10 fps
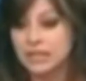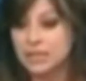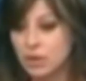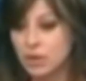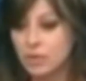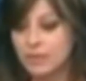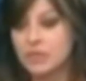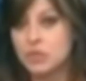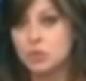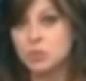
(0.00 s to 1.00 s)
talk about the
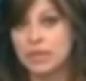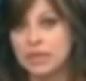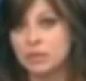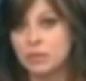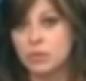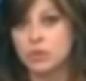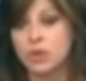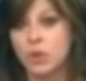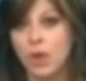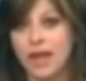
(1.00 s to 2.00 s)
speed with which we are
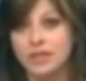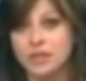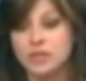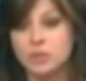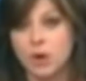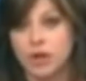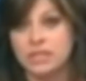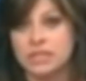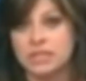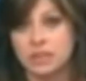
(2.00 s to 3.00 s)
watching this market
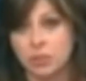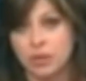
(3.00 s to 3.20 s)
deteriorate.